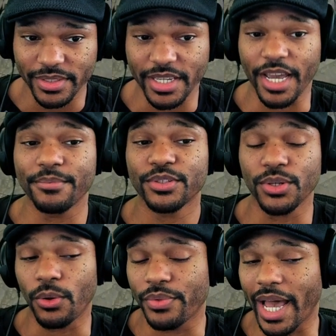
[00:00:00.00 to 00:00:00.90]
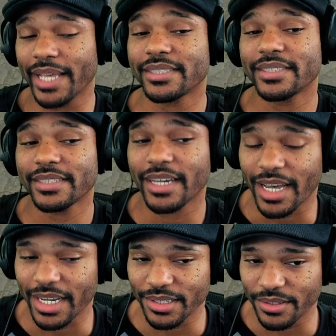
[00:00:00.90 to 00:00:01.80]
Okay, so that's
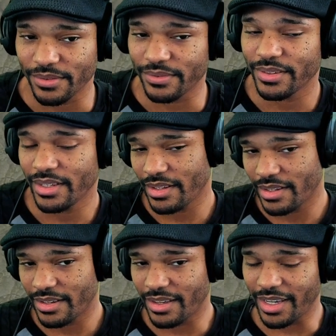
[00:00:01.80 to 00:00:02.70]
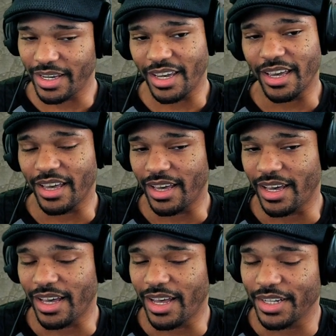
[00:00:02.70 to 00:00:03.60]
kind of
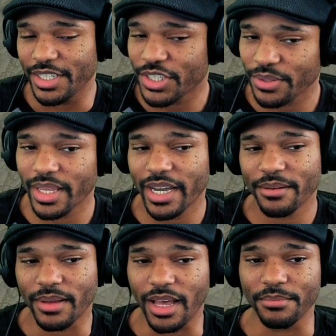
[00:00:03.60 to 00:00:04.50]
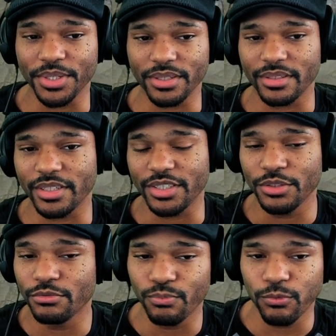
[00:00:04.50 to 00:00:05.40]
an issue there. I mean,
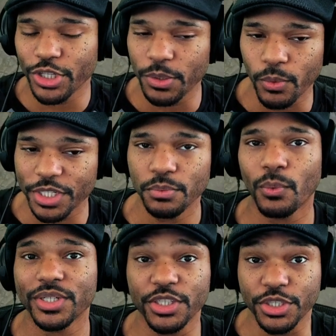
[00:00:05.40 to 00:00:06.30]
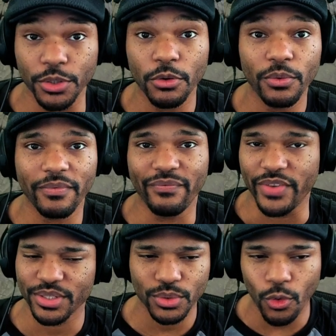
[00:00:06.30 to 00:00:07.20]
you really wouldn't want to do
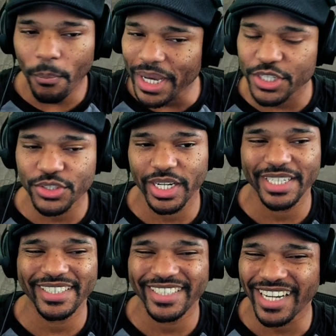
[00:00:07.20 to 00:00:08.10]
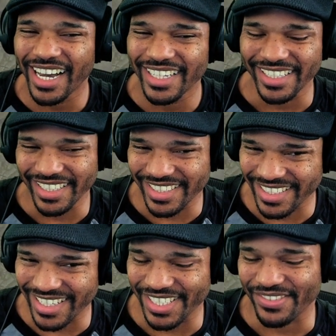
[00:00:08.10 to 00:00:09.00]
physical penetrating shot. It
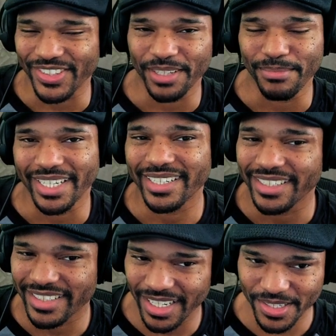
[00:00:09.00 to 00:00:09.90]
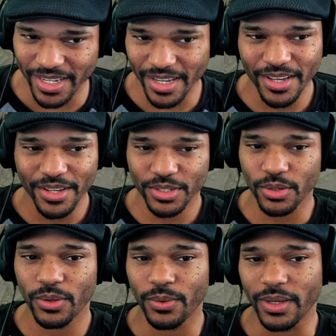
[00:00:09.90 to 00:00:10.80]
just doesn't really make any sense.
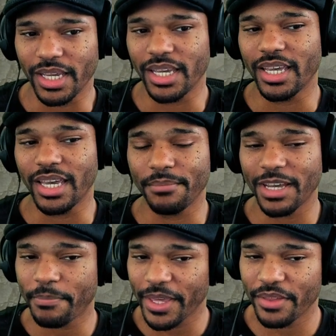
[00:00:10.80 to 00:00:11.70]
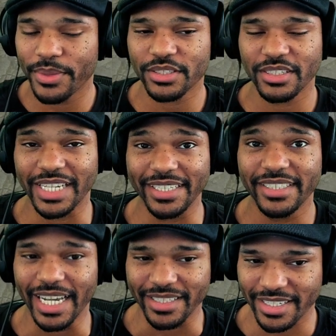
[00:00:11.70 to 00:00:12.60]
So in my opinion, this is a
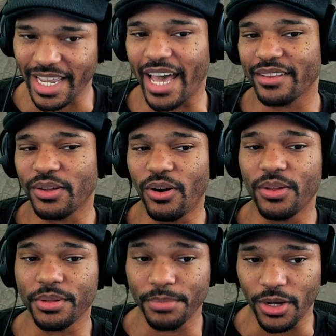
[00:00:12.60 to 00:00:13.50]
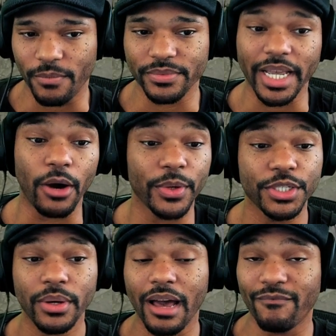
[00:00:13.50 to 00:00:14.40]
dead stat on the bow. Now we
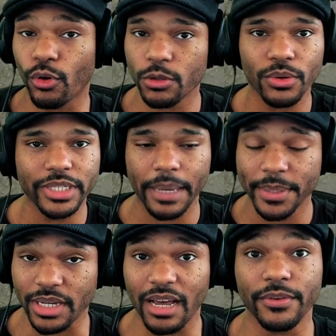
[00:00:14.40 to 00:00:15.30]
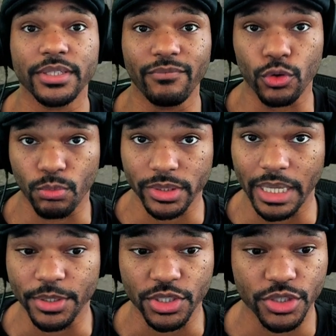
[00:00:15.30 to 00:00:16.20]
do have vulnerable damage. Obviously vulnerable
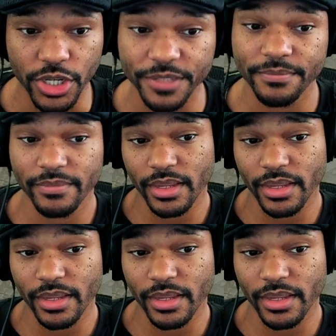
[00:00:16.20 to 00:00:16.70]
damage is good.